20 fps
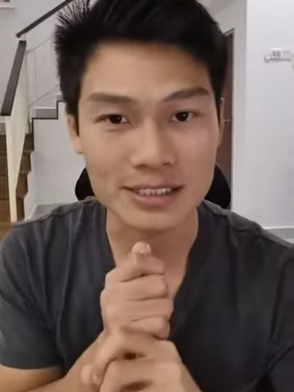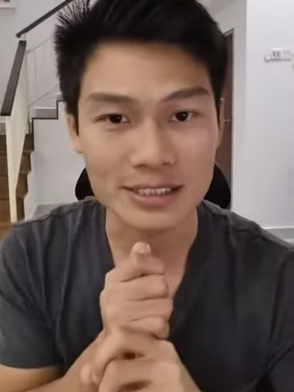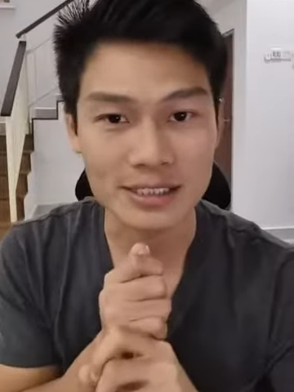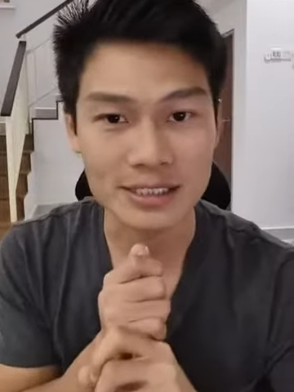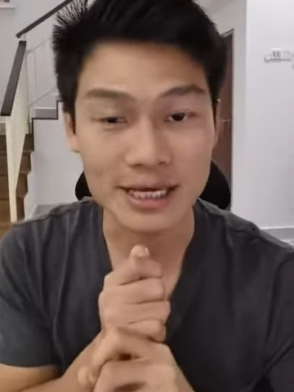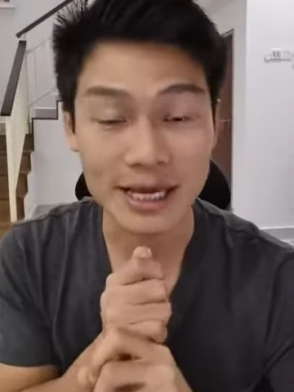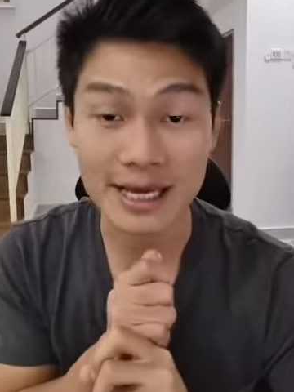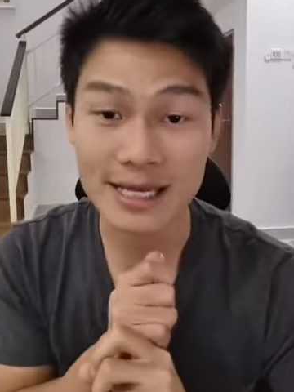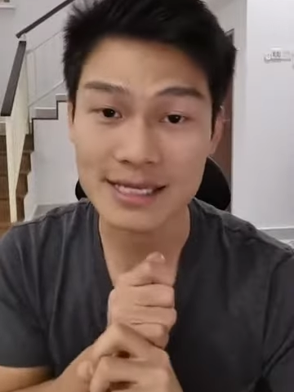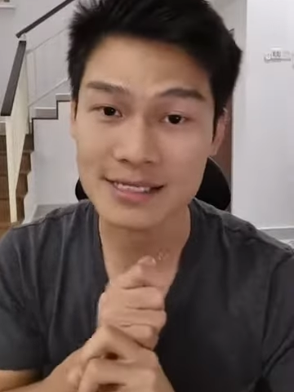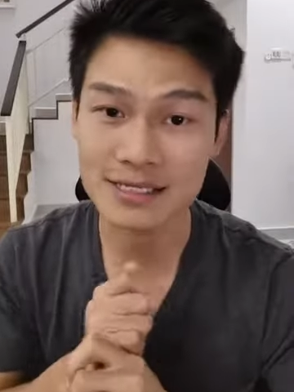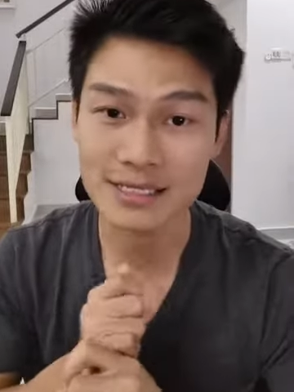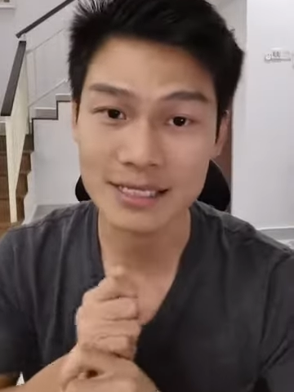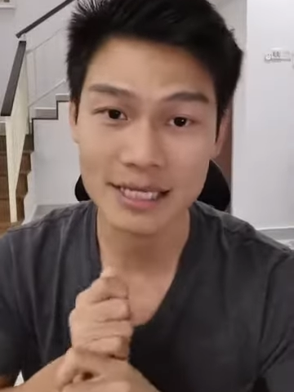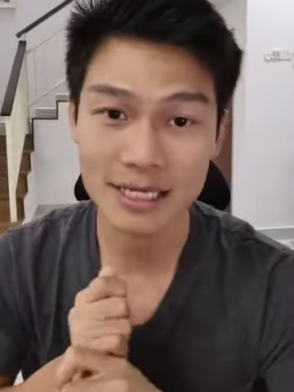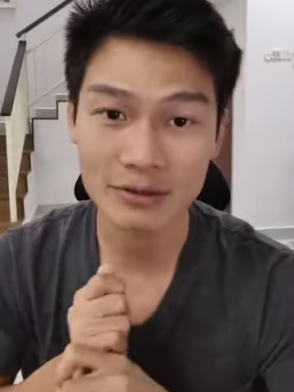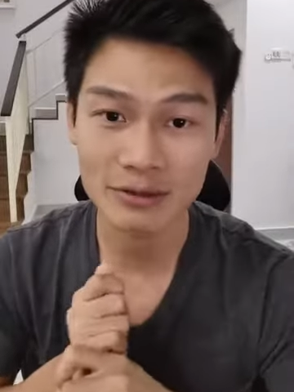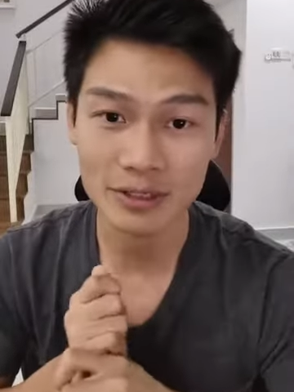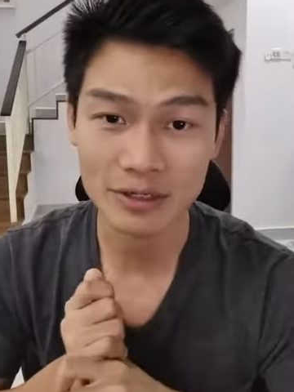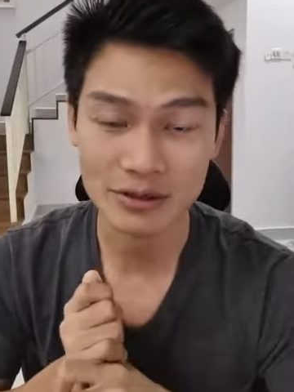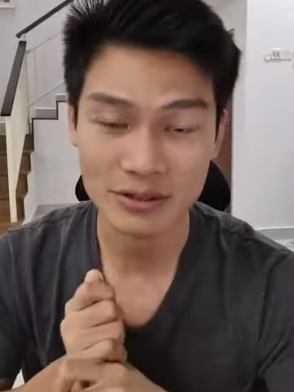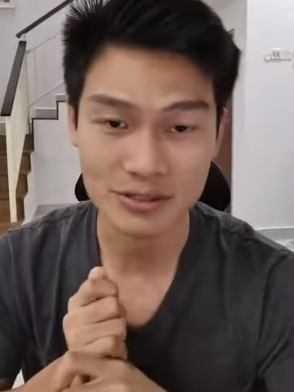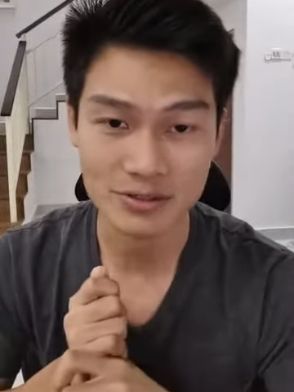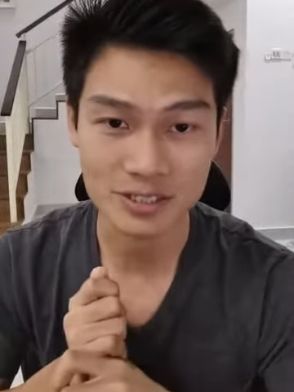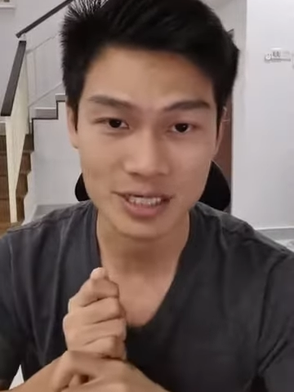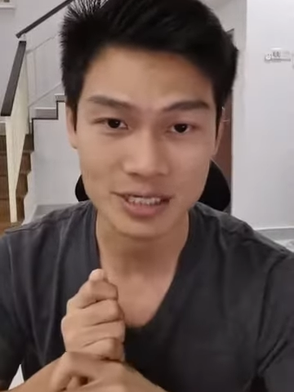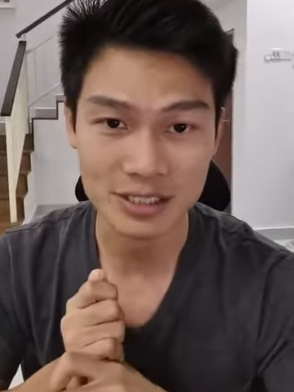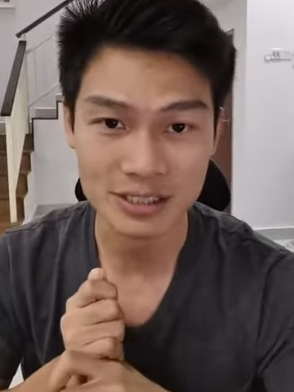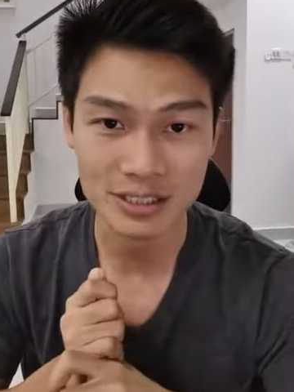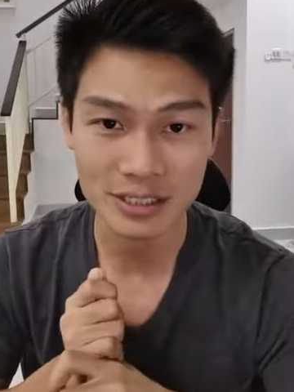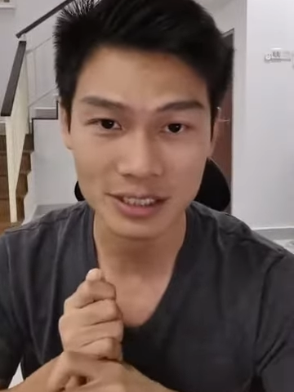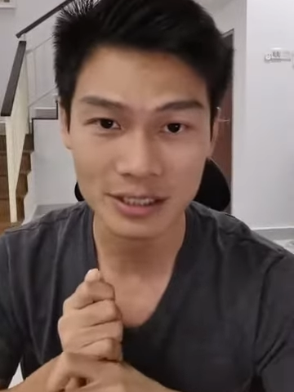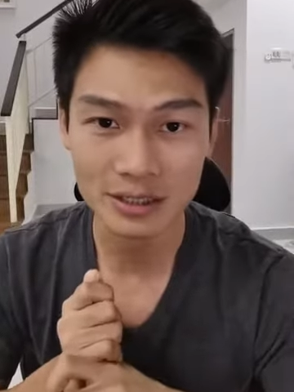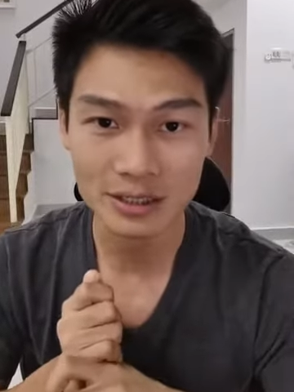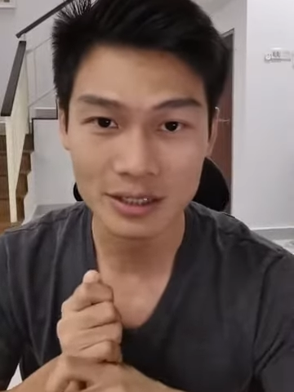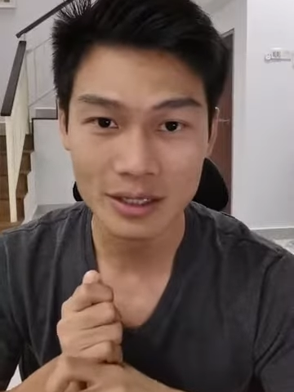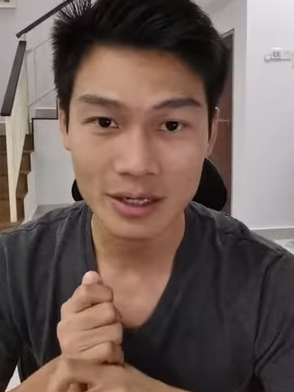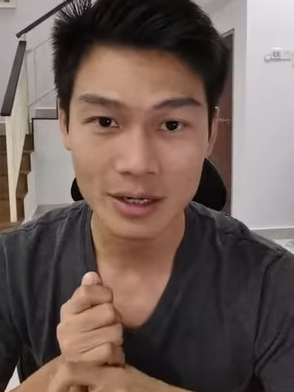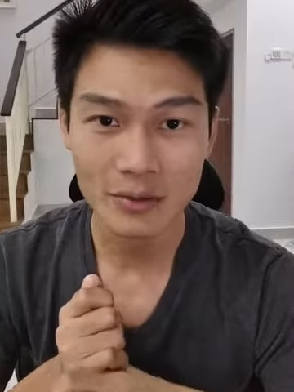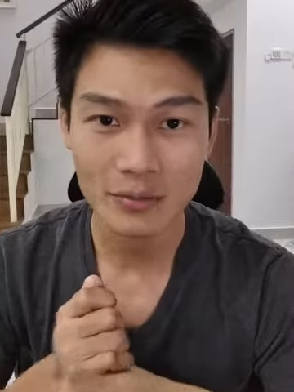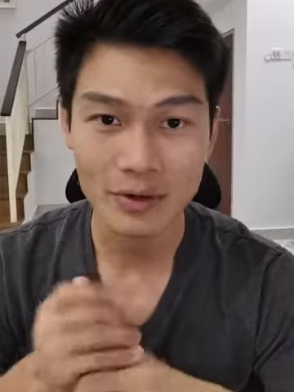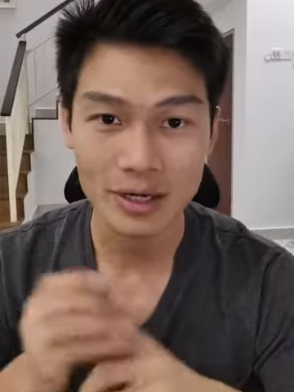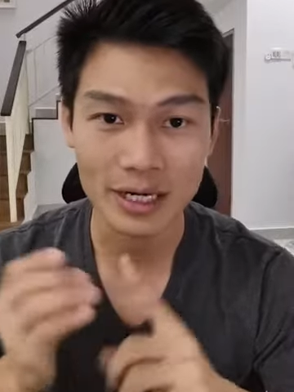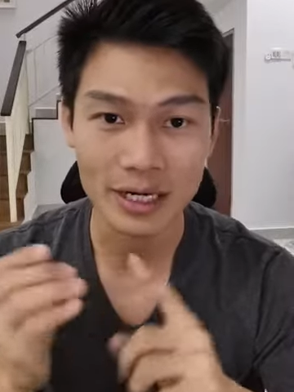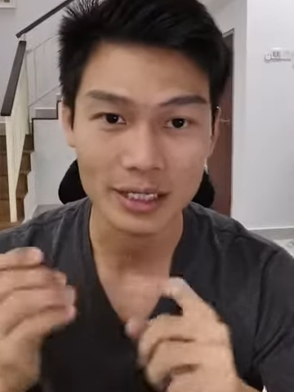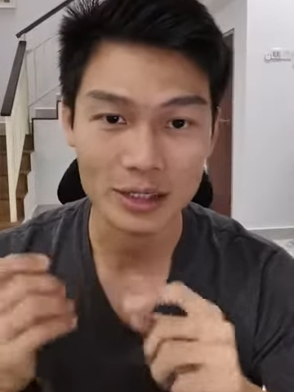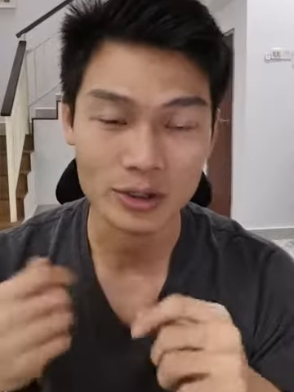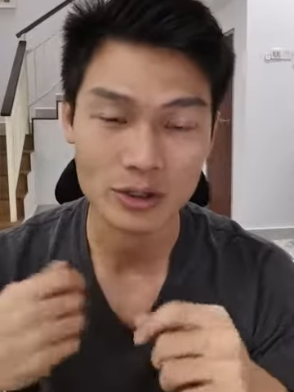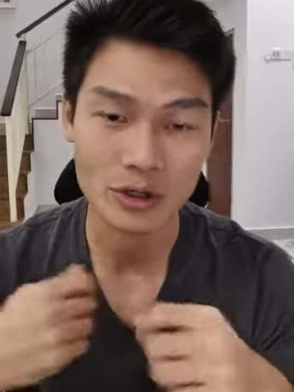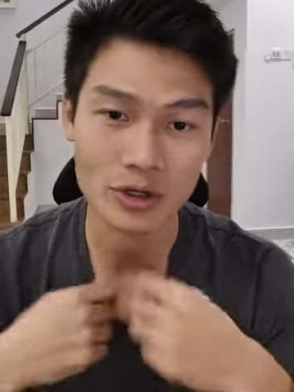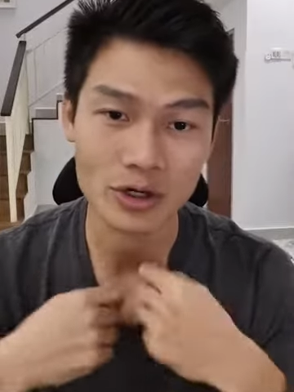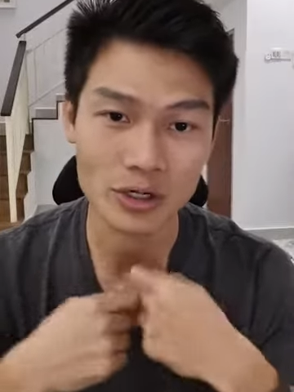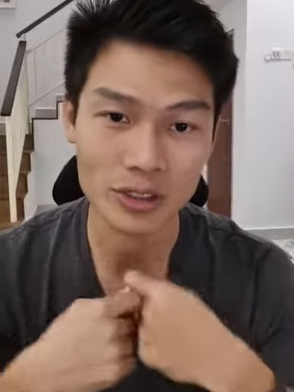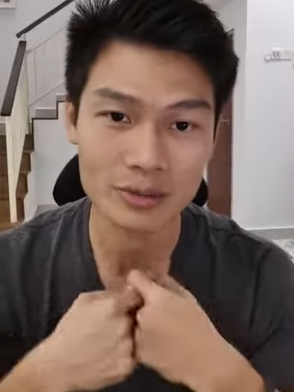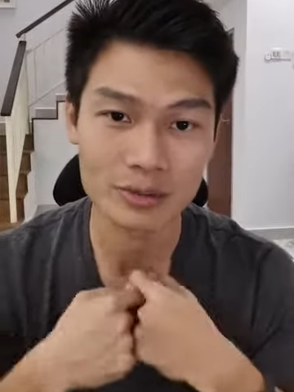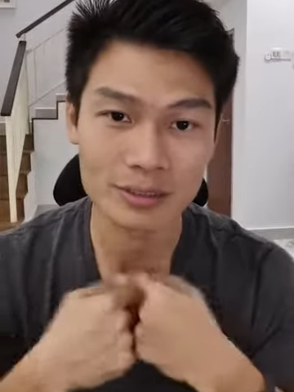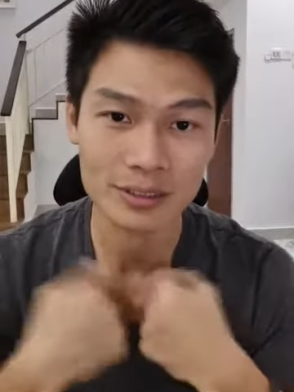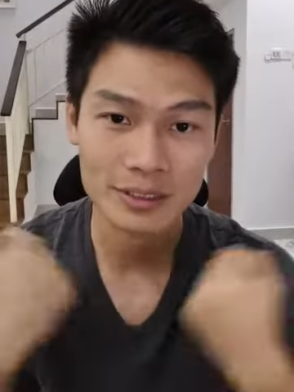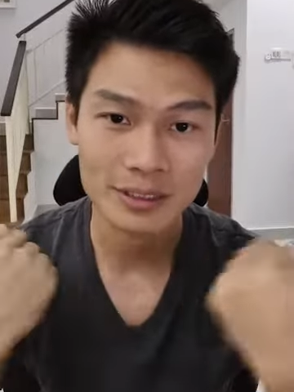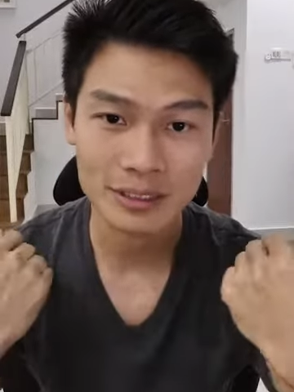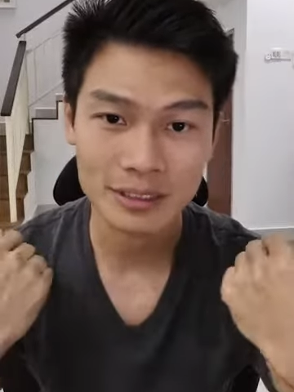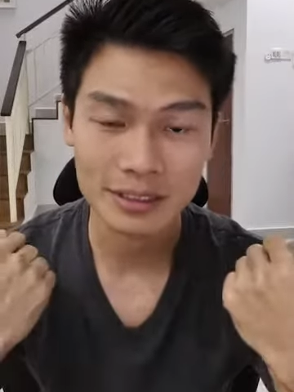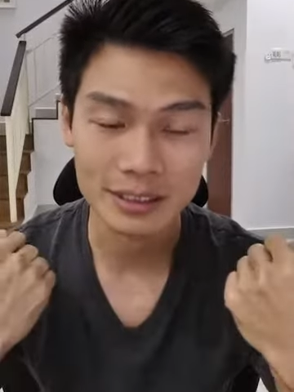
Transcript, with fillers: the ACL reconstruction where I torn